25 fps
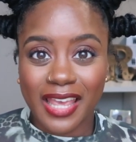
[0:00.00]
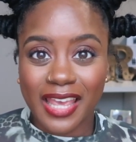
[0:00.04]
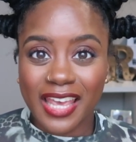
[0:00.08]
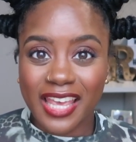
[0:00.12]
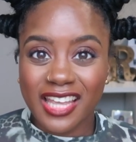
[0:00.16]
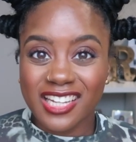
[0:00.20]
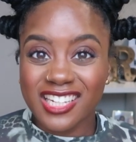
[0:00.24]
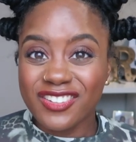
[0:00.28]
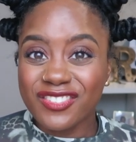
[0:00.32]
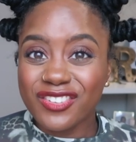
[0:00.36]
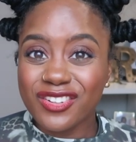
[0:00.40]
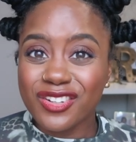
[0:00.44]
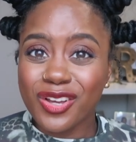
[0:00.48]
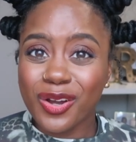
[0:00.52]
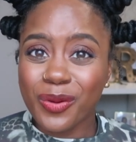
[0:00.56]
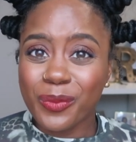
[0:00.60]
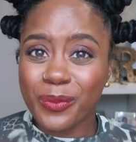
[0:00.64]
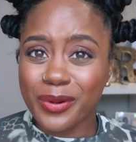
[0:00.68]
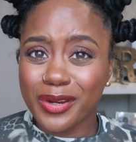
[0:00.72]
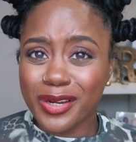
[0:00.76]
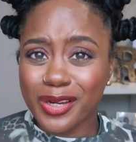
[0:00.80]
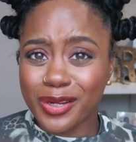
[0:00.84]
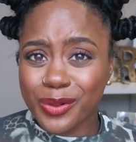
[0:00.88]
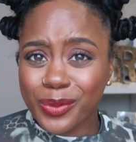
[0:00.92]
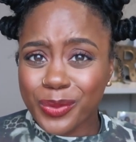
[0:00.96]
and even though
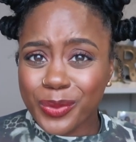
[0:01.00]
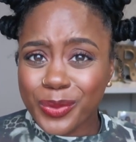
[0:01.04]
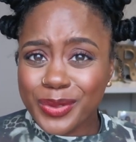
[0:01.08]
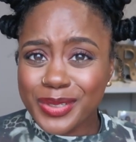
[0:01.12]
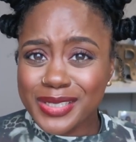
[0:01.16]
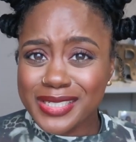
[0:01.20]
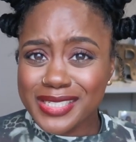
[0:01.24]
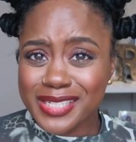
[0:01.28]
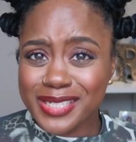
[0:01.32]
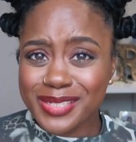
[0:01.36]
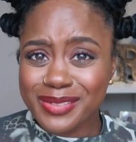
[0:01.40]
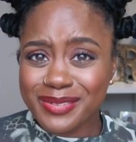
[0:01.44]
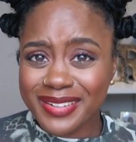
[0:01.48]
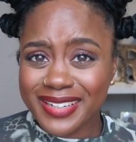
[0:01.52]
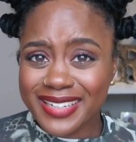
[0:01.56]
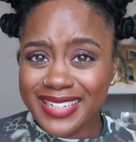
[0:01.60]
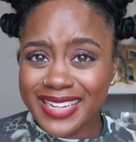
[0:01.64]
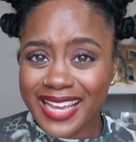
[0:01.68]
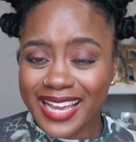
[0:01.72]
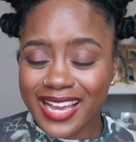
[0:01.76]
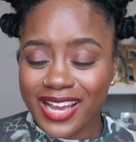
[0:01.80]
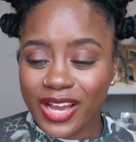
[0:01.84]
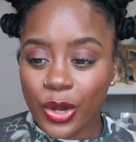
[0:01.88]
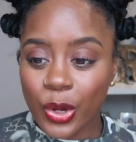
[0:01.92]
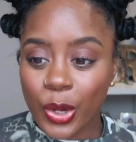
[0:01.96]
we're in quarantine right
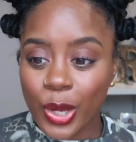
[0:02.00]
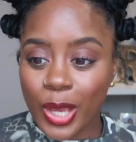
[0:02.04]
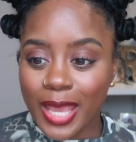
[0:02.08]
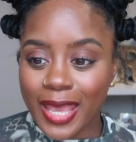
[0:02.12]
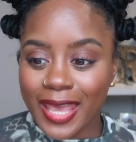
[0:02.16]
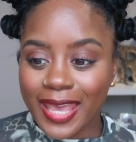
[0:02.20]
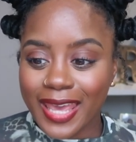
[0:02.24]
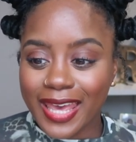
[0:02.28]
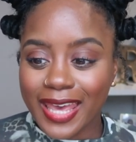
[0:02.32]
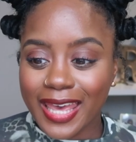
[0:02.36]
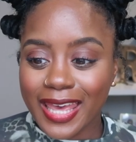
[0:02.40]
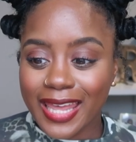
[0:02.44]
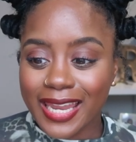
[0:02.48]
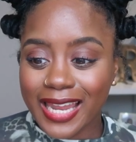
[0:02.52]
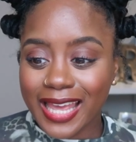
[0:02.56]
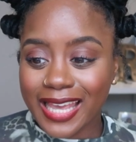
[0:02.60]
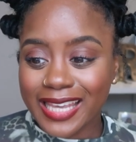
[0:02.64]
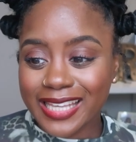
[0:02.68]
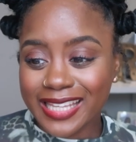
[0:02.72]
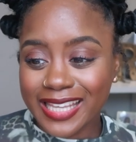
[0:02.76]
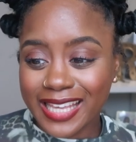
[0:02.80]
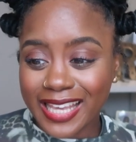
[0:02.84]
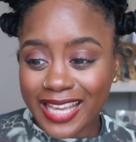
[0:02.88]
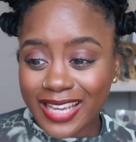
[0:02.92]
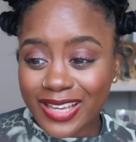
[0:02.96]
now and
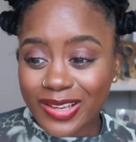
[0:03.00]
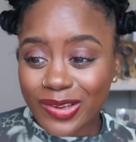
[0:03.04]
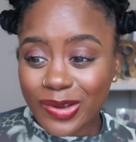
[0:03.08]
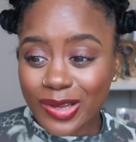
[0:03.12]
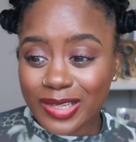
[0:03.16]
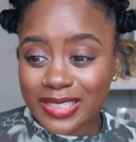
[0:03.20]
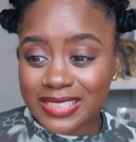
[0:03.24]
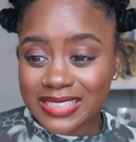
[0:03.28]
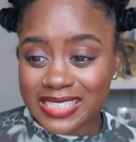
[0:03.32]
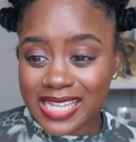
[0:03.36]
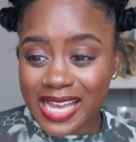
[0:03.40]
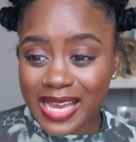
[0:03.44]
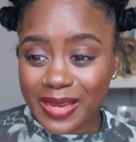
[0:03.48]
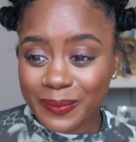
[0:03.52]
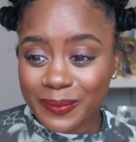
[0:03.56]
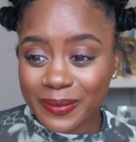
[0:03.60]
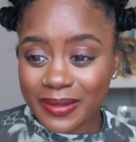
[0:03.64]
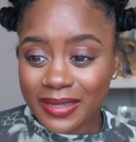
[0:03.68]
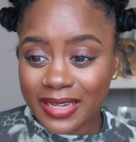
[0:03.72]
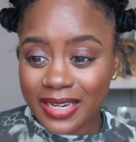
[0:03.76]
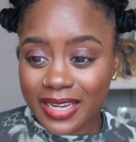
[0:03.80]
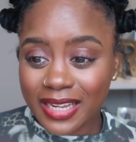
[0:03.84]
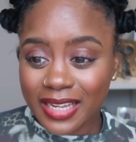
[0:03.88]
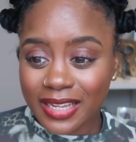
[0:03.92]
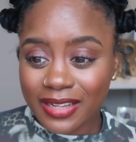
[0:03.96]
I can't go outside
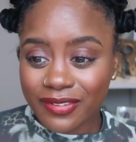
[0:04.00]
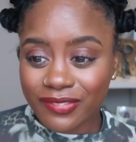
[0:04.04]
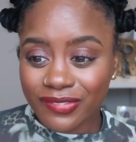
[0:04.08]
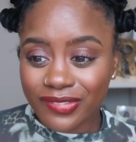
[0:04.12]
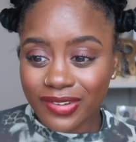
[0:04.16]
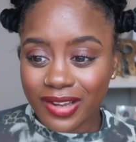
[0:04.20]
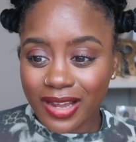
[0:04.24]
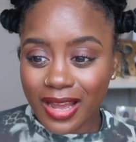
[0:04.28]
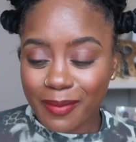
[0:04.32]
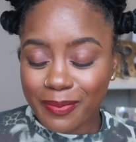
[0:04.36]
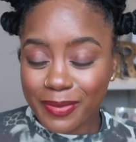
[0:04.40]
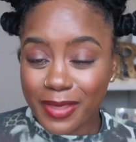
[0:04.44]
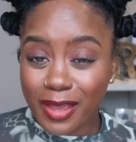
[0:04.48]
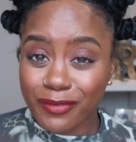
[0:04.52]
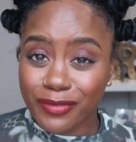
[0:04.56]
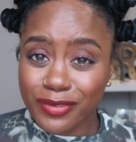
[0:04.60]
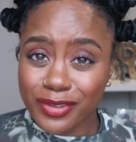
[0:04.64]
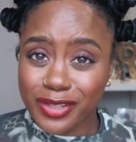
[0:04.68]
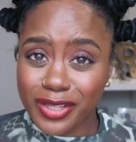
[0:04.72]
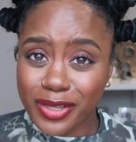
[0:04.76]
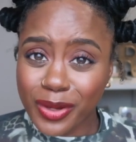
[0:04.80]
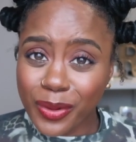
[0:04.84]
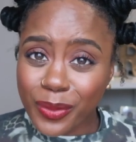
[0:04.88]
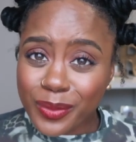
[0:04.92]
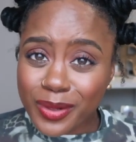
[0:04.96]
with it, I'm not
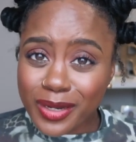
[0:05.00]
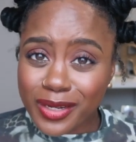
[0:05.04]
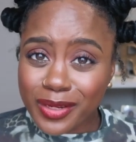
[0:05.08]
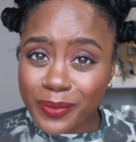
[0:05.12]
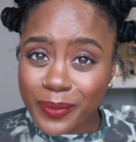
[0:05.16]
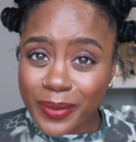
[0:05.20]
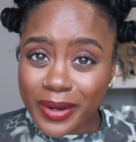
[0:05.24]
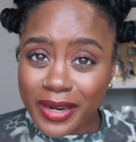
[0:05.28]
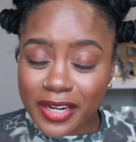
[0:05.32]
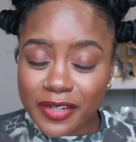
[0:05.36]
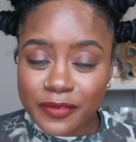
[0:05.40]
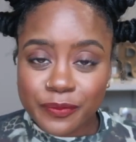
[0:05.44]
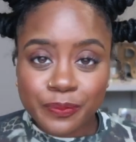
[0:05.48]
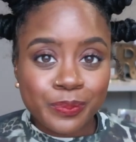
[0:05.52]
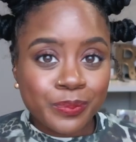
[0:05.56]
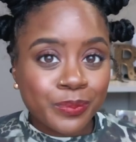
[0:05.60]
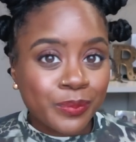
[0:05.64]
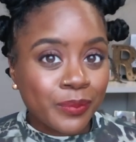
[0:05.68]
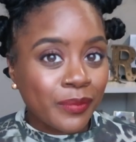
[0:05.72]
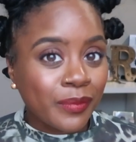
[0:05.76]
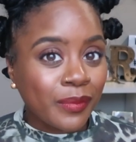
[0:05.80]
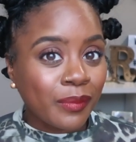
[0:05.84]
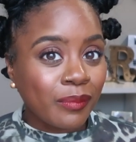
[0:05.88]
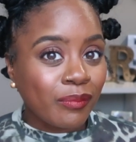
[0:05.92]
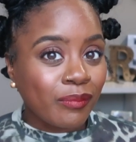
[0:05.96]
really going anywhere,
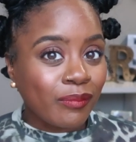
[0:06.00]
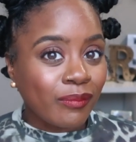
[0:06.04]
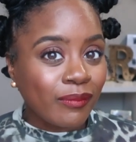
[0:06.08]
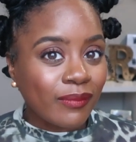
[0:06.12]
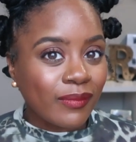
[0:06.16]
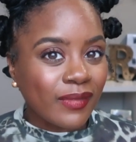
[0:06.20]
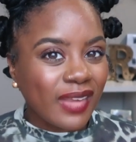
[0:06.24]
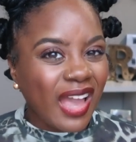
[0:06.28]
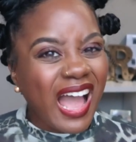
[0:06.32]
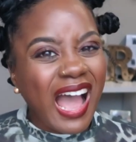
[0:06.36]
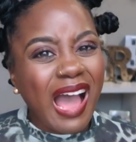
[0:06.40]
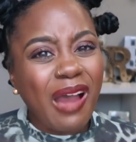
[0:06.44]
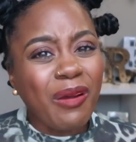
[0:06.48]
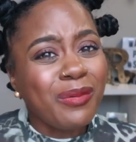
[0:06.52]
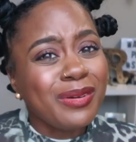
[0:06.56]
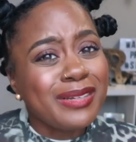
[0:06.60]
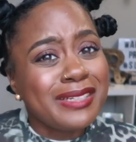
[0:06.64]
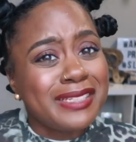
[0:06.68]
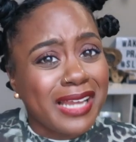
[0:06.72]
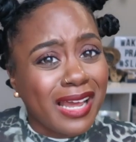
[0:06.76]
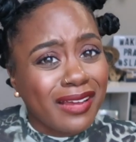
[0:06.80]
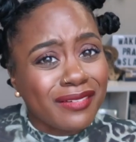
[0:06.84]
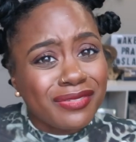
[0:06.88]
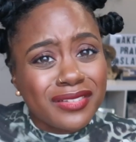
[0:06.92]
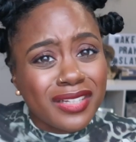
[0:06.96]
I
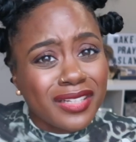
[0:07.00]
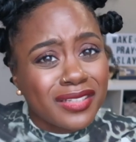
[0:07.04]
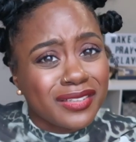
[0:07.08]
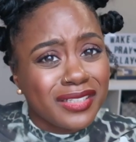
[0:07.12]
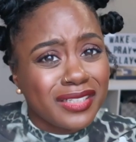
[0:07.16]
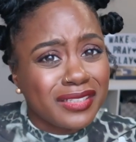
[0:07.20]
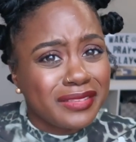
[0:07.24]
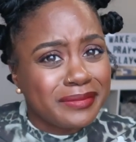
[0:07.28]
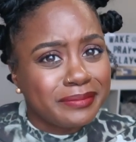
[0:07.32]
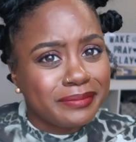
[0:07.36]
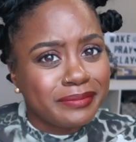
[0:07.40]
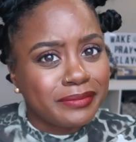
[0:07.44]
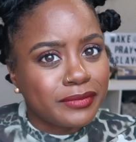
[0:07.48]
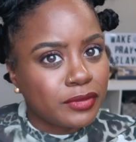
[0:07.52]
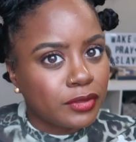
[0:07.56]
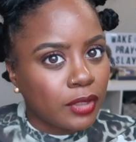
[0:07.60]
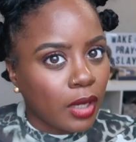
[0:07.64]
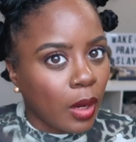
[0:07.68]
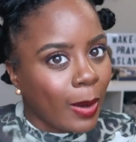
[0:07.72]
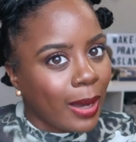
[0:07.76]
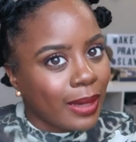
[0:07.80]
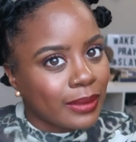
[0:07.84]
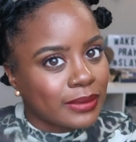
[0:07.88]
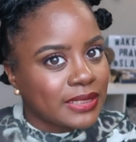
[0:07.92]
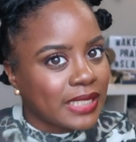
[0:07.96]
would definitely
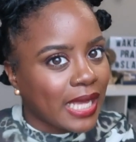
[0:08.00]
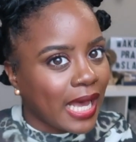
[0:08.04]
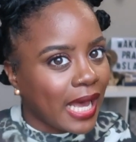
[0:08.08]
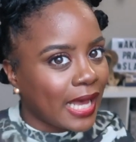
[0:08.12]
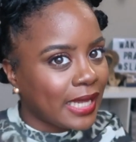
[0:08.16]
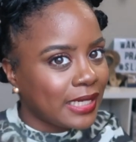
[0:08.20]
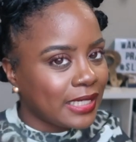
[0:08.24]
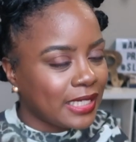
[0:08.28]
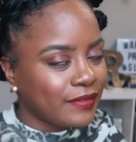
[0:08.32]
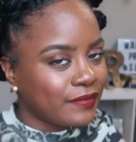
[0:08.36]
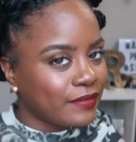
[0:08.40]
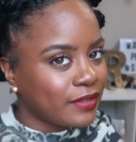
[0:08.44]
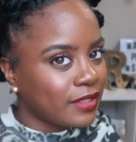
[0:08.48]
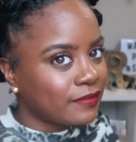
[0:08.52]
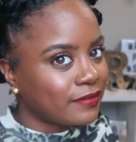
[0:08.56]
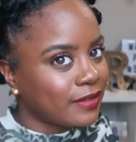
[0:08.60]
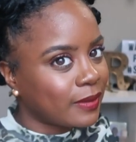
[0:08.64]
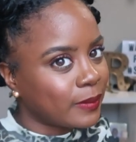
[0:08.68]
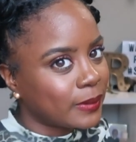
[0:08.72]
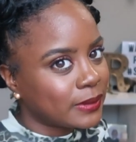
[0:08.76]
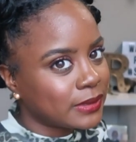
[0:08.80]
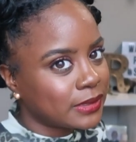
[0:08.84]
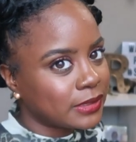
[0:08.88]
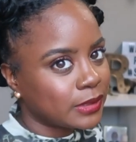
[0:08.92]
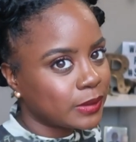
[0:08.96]
go outside even if
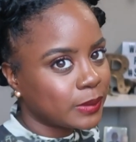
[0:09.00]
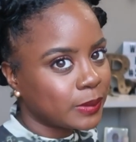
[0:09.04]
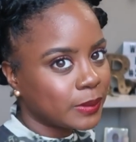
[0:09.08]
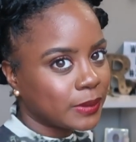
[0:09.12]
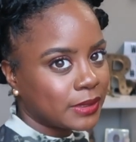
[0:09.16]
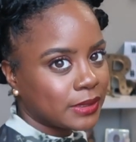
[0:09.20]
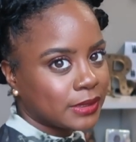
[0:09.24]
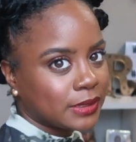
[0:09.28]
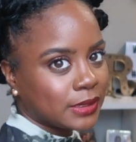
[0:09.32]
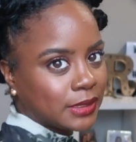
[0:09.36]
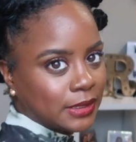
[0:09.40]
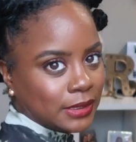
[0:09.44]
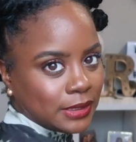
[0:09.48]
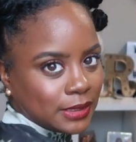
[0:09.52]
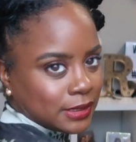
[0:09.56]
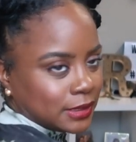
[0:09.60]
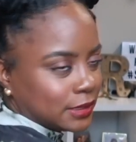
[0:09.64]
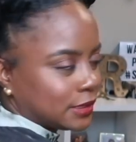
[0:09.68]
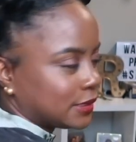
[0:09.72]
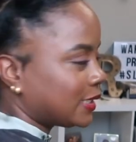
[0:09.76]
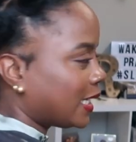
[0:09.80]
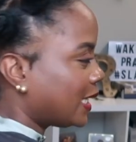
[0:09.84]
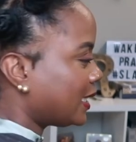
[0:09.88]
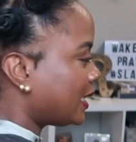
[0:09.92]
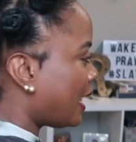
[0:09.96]
I wasn't in quarantine, because
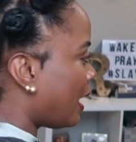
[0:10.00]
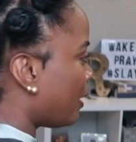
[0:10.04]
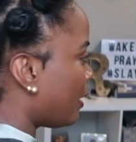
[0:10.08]
it's not